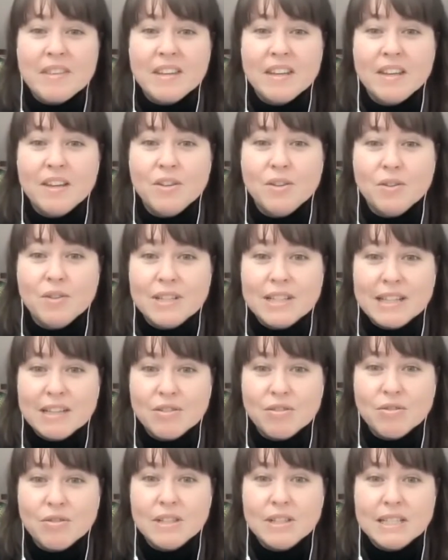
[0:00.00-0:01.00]
your
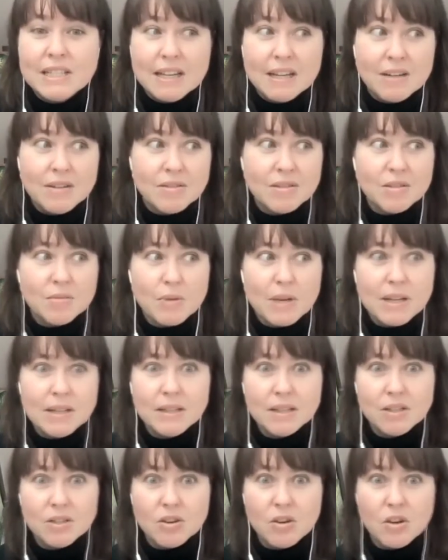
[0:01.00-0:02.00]
sexual desire is
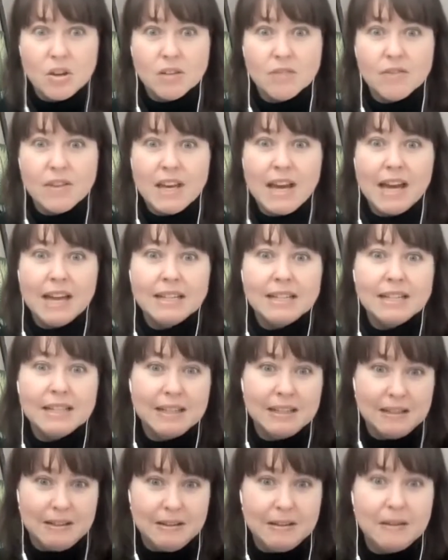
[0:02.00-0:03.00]
responding to all of that.
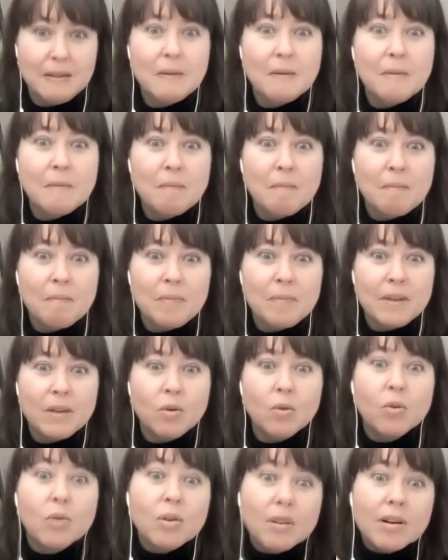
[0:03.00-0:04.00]

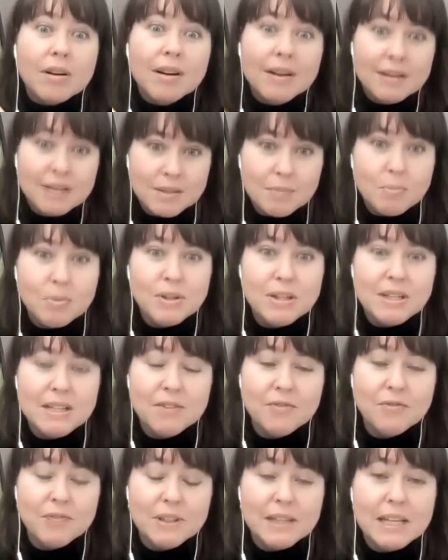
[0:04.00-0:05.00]
Or to put it
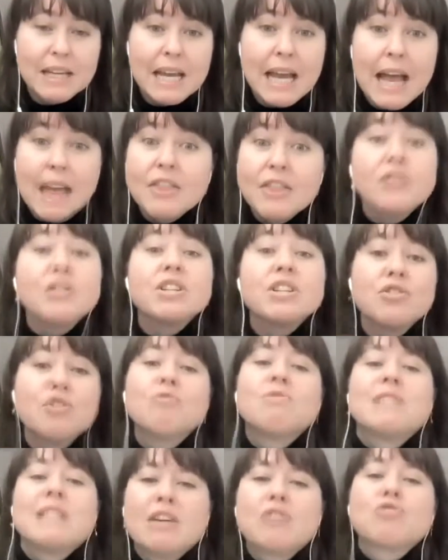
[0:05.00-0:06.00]
differently, there is no
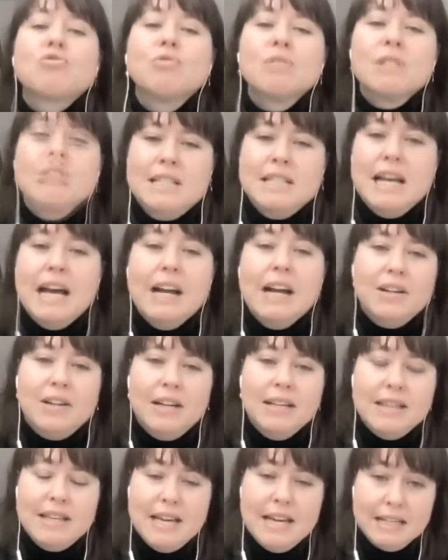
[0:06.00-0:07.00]
sexual desire
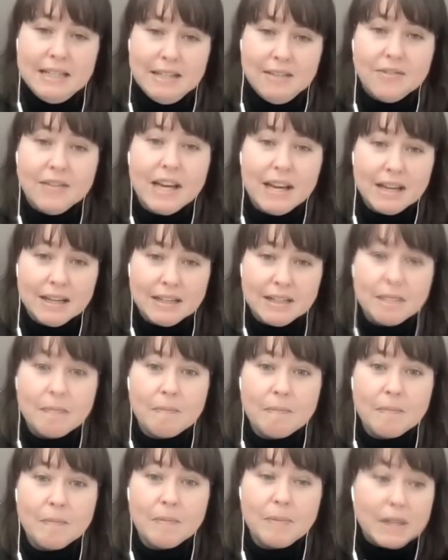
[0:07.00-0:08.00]
at the end of that,
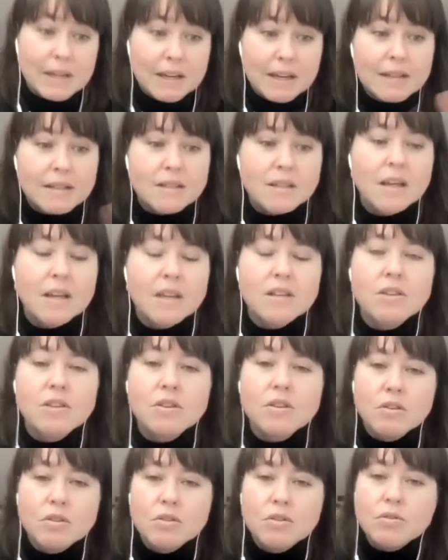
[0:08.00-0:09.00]
because
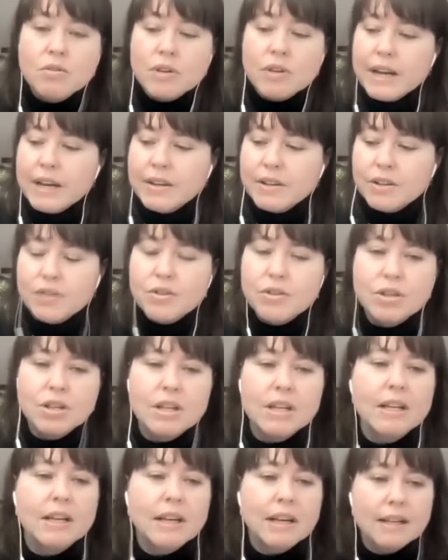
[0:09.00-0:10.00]
your
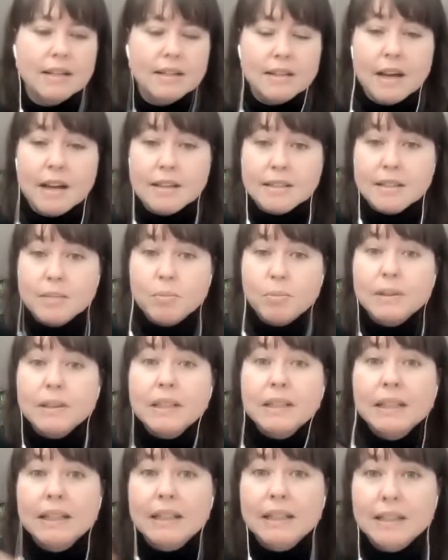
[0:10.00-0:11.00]
energy has gotten
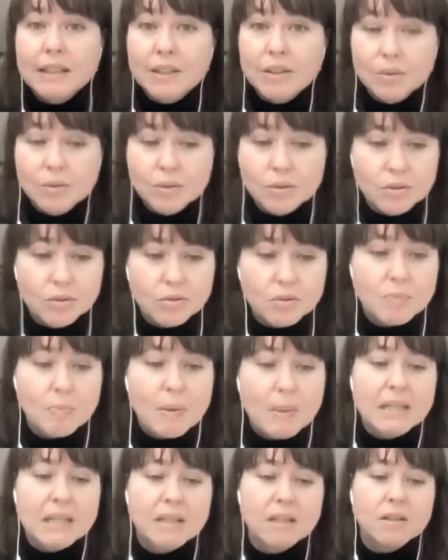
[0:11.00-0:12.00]
depleted. You
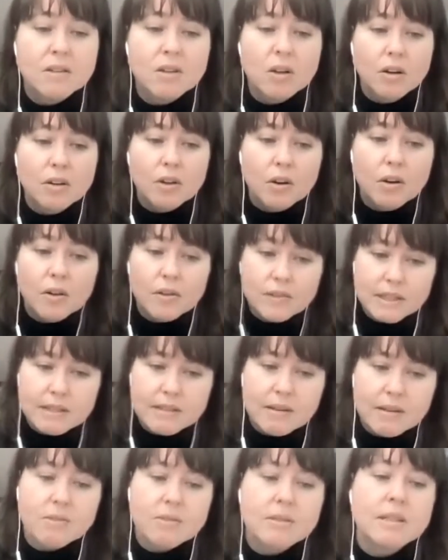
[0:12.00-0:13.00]
spent it on all
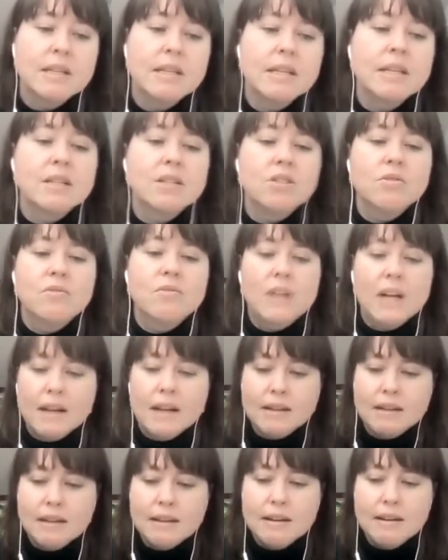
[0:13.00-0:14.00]
these other things. You've got
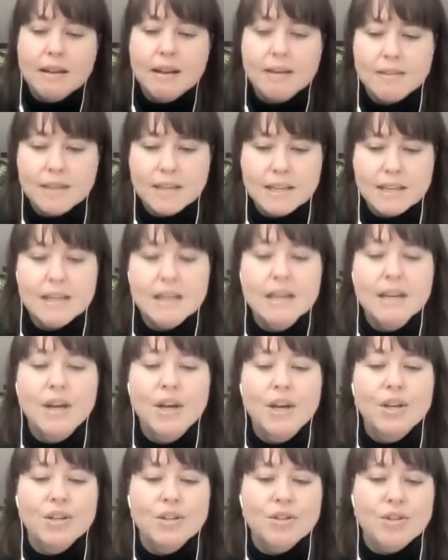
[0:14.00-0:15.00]
nothing
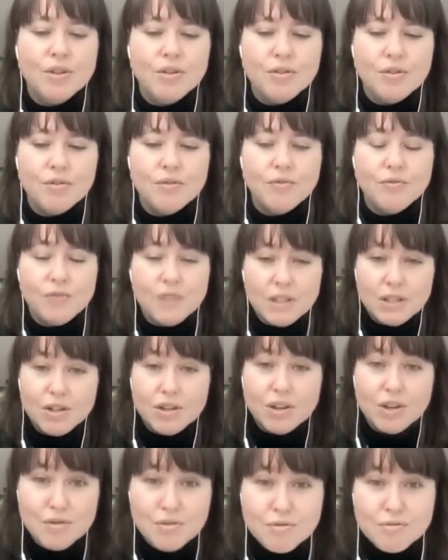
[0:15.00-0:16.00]
to feed
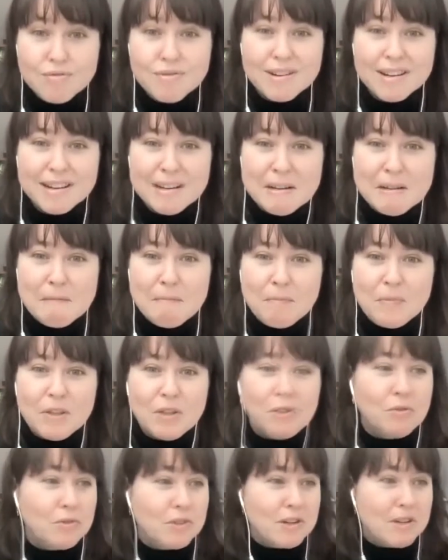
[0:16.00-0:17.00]
you.
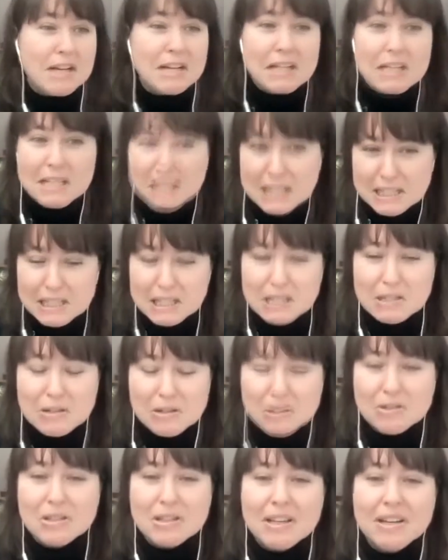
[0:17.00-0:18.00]
You are not connected to
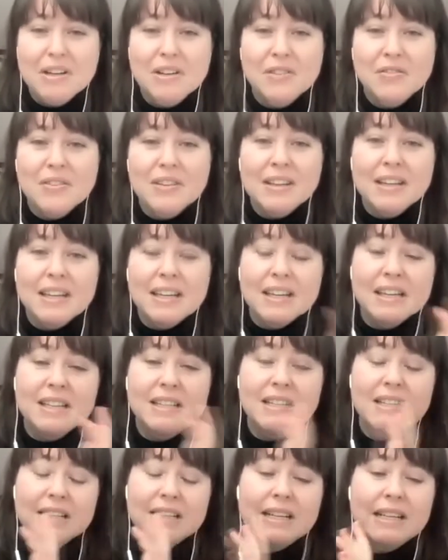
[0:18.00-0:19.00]
yourself,
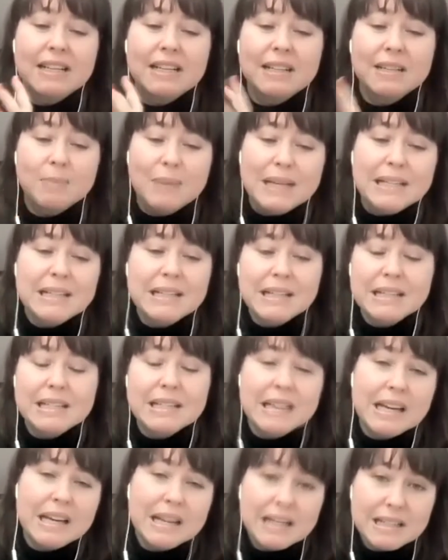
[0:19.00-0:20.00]
and expecting
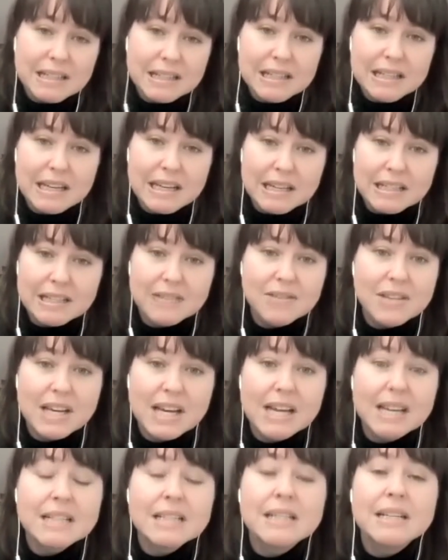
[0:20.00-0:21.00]
sex at the end of
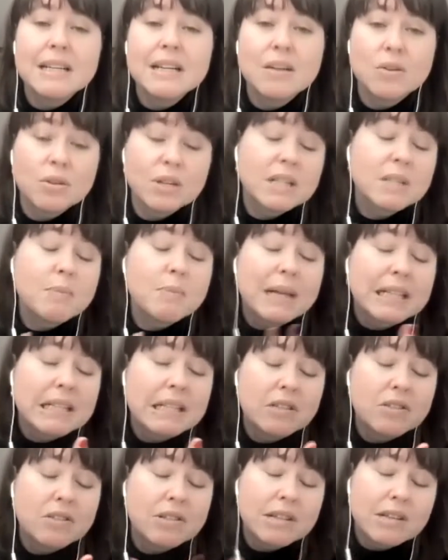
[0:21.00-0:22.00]
that, or
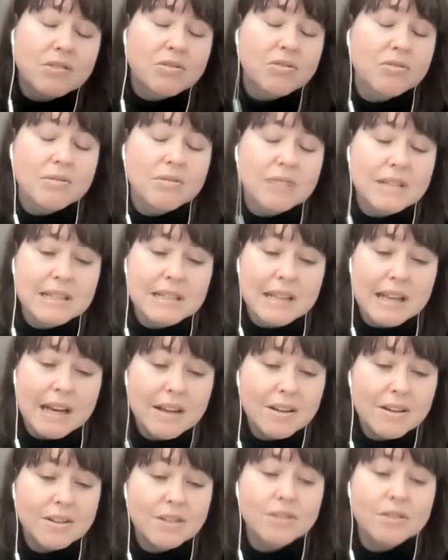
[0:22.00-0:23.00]
expecting your sexual
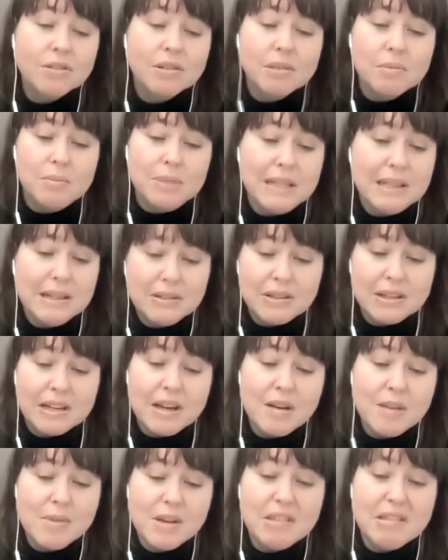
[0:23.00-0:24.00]
desire, your libido to
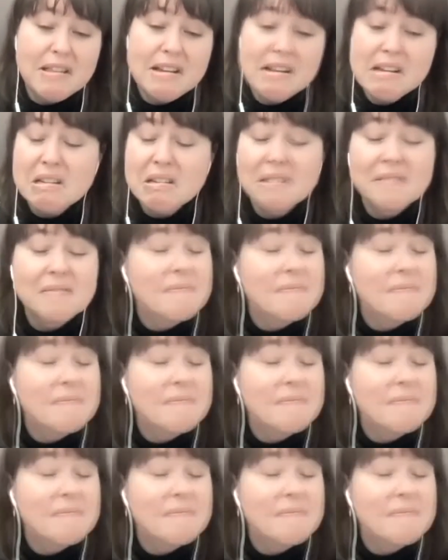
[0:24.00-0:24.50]
come online,